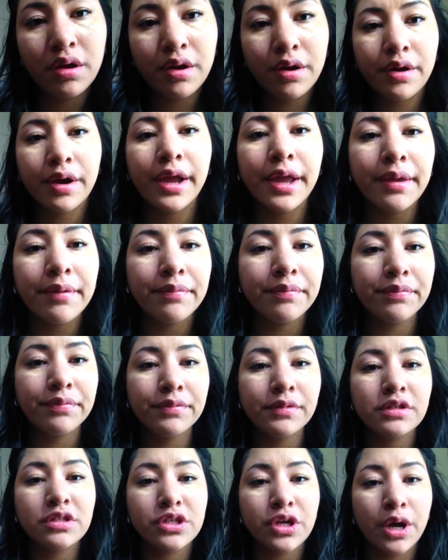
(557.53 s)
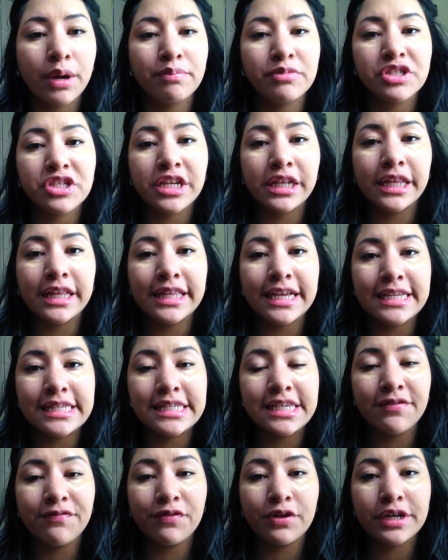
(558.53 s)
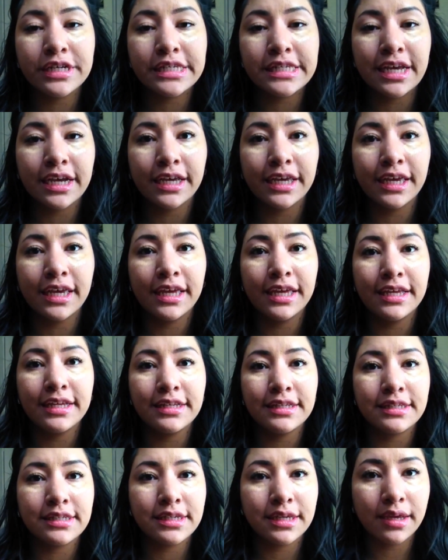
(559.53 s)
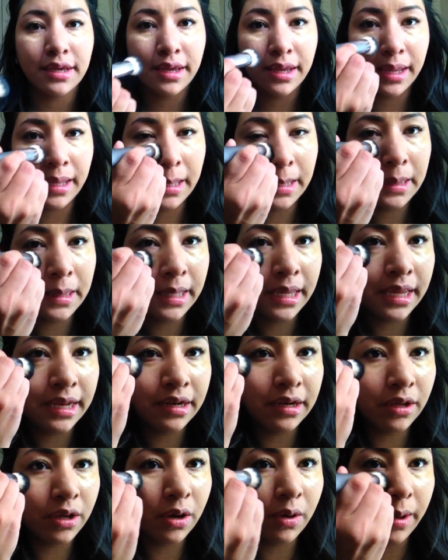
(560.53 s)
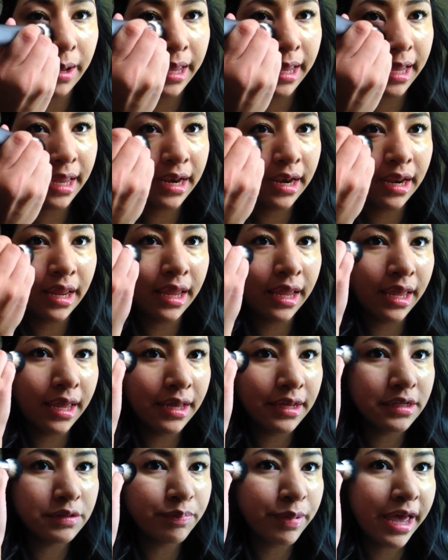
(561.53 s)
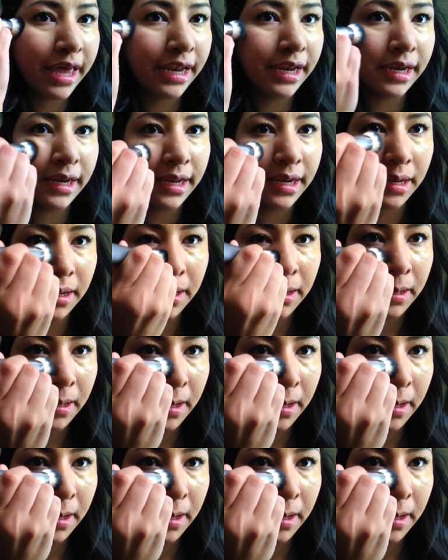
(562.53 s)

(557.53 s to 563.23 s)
All right, so I'm just gonna let that sit for a second and then go ahead and pat it in.